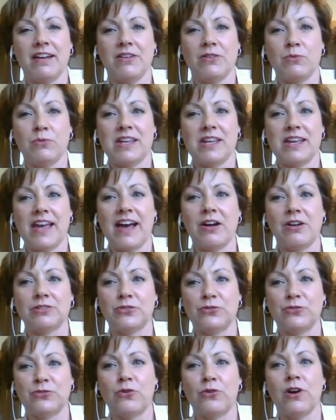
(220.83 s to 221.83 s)
we
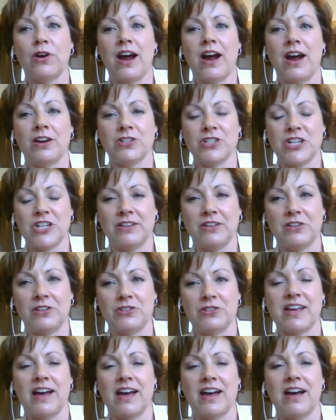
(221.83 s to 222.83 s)
held for our
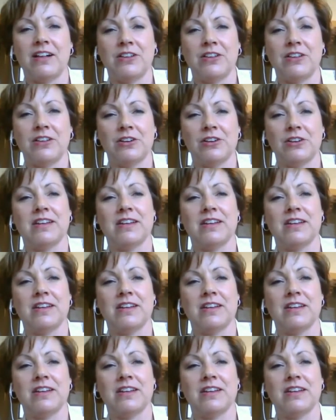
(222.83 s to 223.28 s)
challenge scholars,